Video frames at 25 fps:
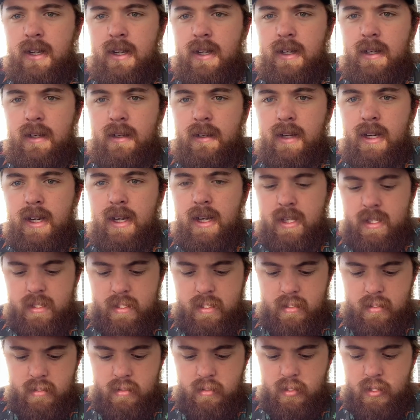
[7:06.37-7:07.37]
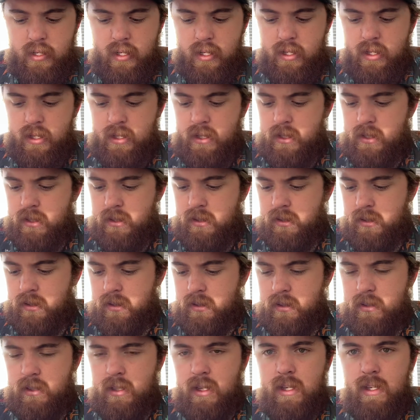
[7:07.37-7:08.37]
Okay, so this
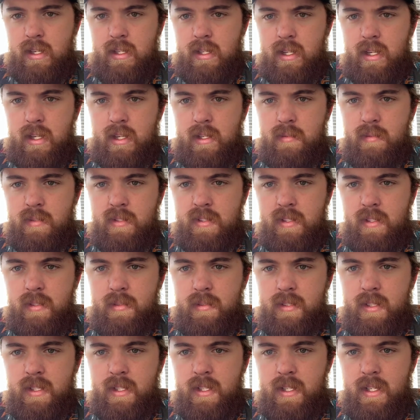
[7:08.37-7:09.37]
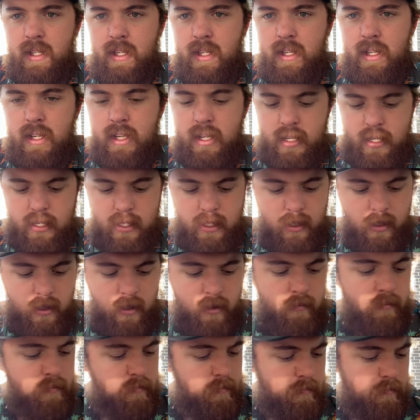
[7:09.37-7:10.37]
is the end result, and
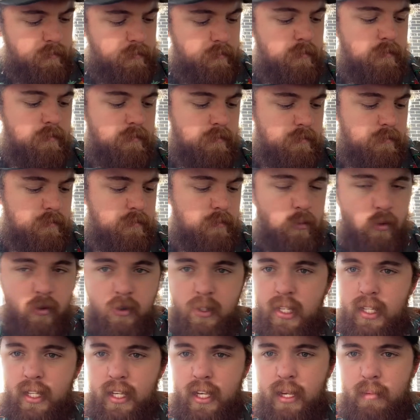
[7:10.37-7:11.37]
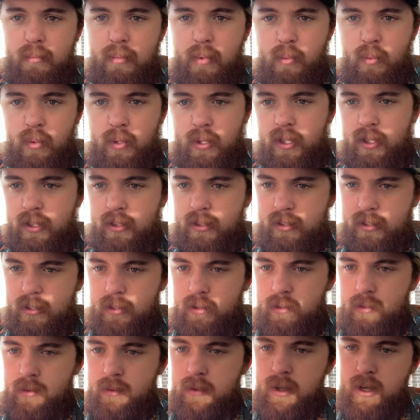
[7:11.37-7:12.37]
I'm pretty happy with it.
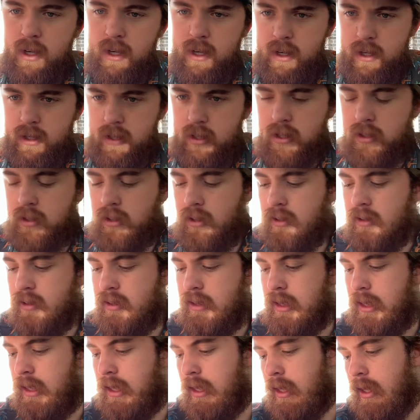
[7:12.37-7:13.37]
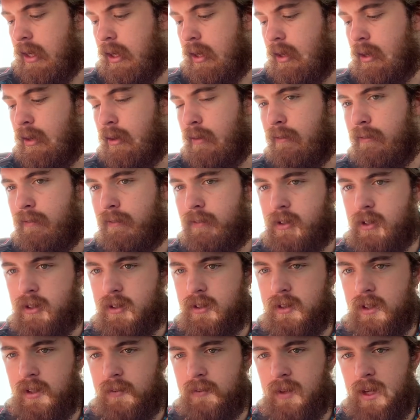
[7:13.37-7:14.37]
So as you can see,
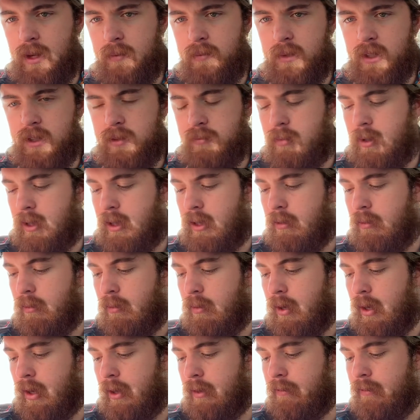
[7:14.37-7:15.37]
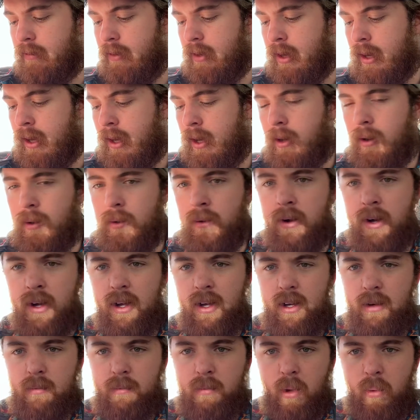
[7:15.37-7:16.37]
I've kept this part white for now.
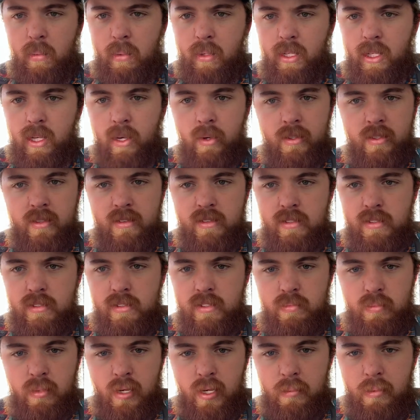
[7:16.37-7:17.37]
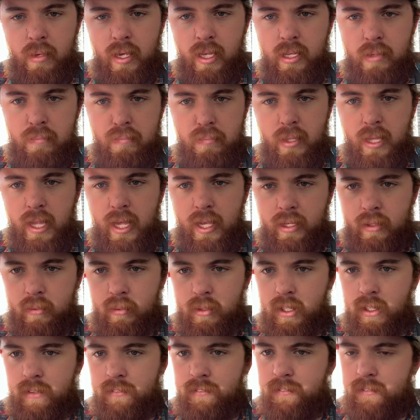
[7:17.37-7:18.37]
Probably going to spray paint it black when